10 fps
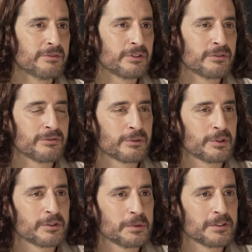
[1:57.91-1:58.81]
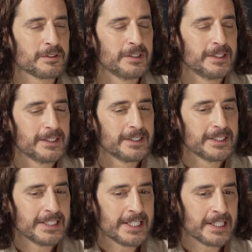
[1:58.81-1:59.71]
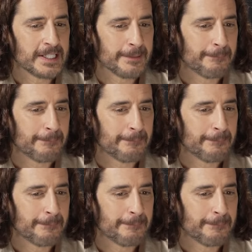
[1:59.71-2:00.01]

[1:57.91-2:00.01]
for Christmas. You